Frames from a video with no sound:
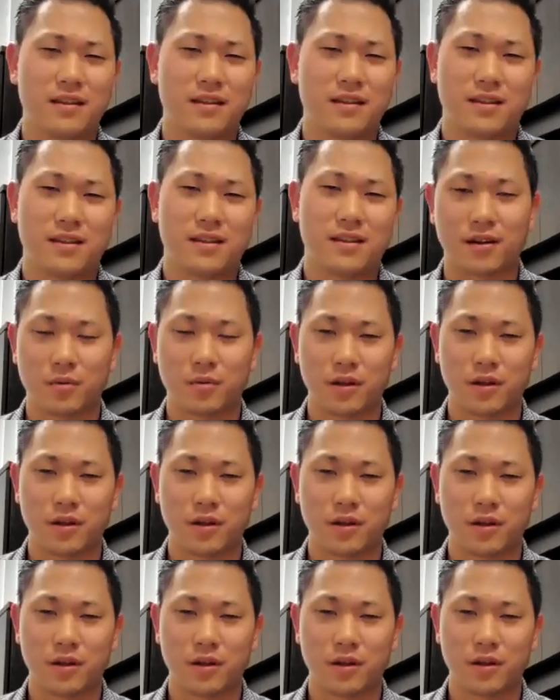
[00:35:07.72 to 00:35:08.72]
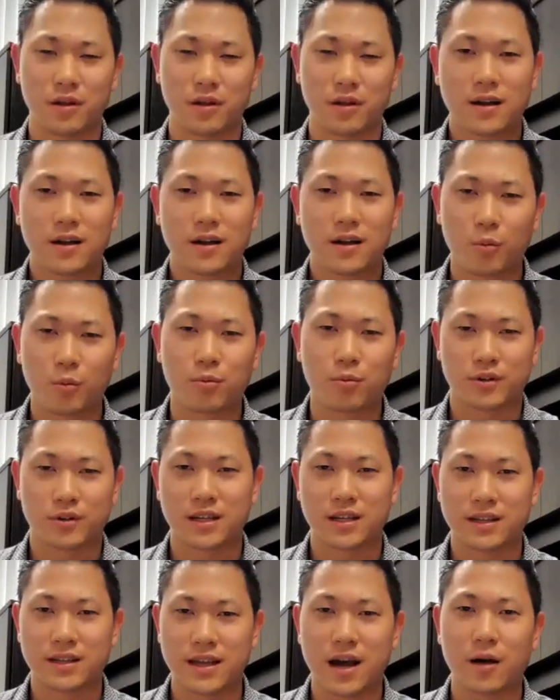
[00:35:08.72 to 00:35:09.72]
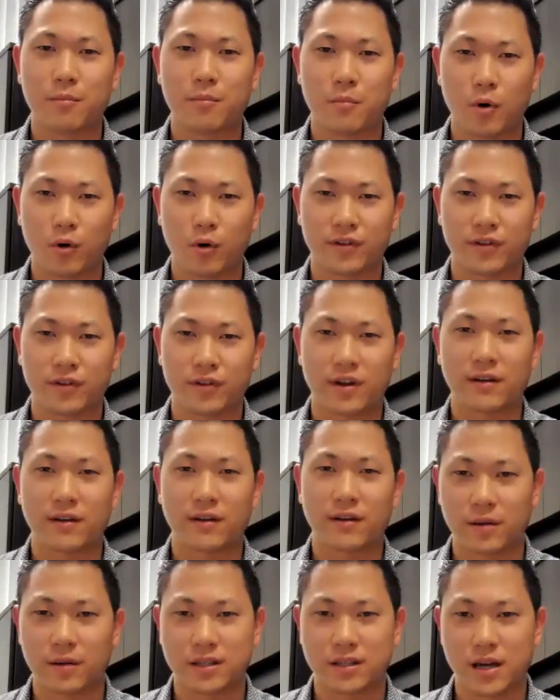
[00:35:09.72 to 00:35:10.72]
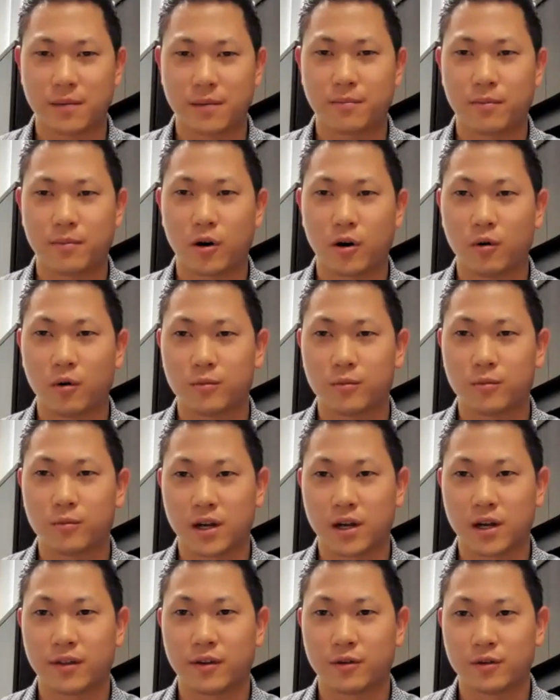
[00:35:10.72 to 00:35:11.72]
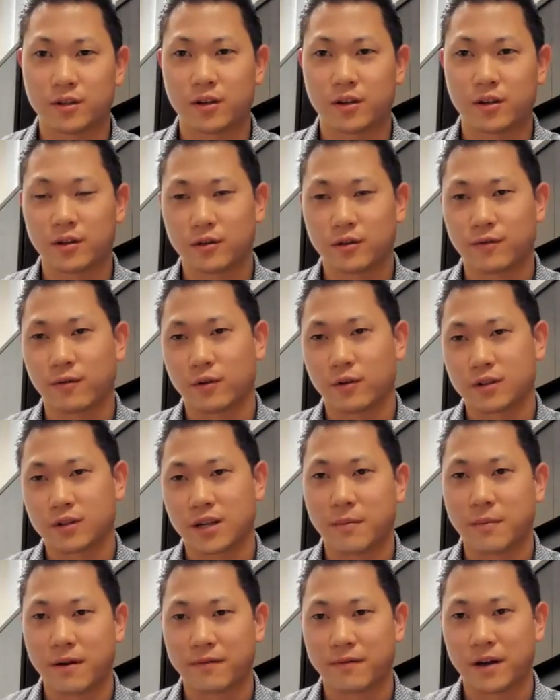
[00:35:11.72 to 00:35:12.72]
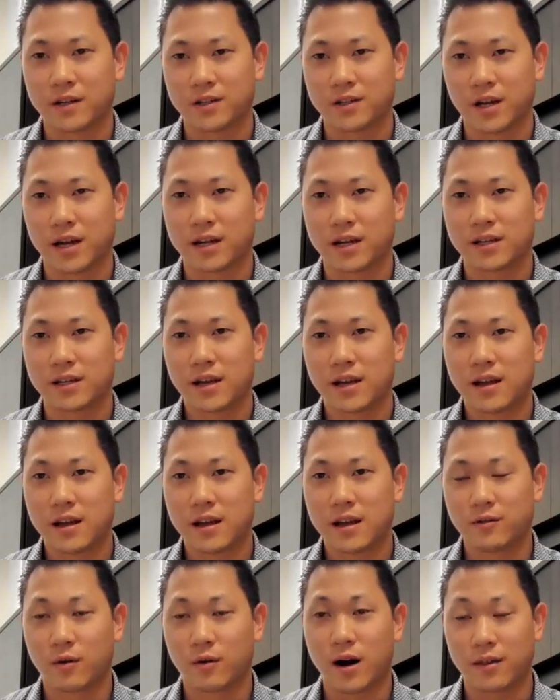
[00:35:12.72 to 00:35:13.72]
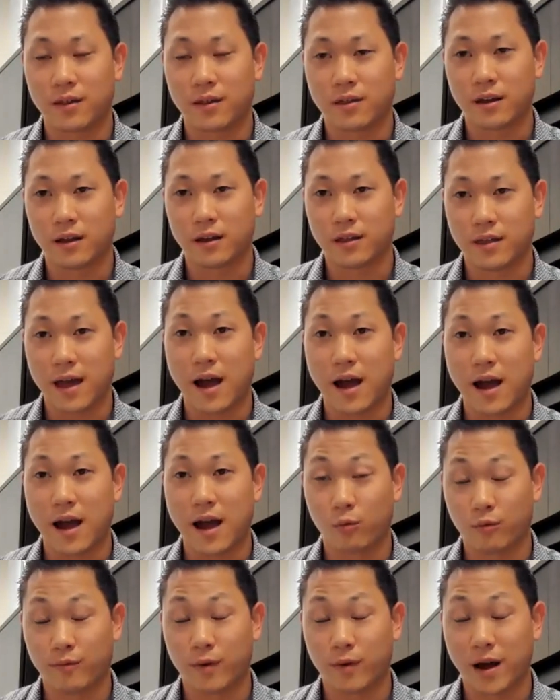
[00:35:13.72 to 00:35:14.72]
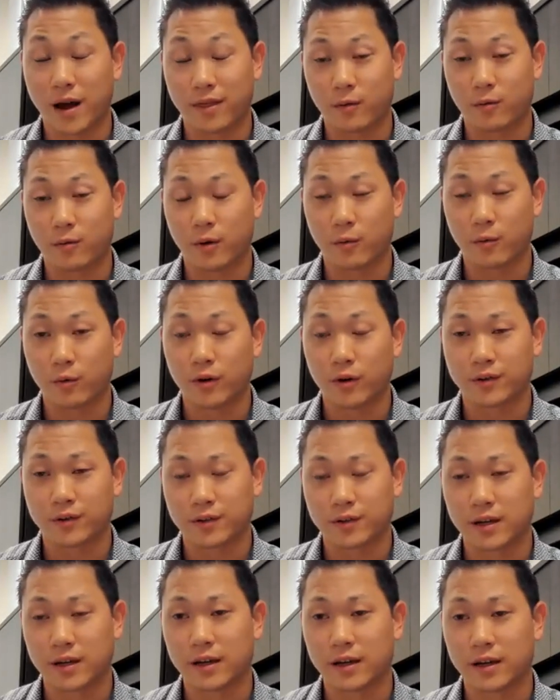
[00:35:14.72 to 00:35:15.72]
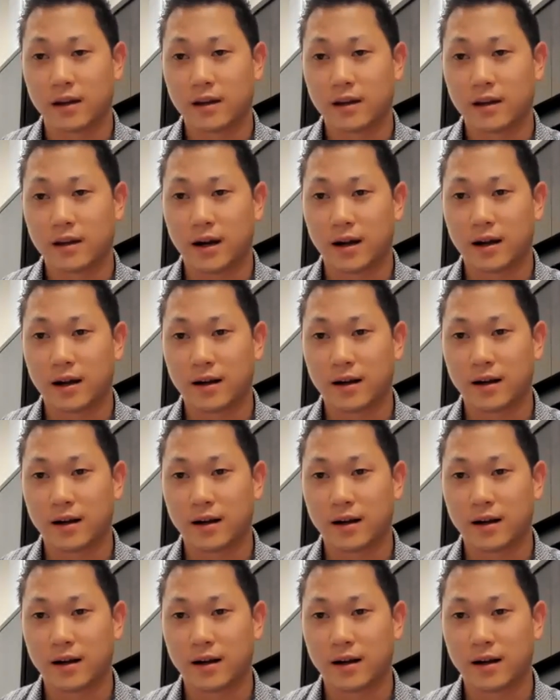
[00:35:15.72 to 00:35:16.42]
it's going to be those low percent down multifamily type of homes on those first time FHAs. I think we will see a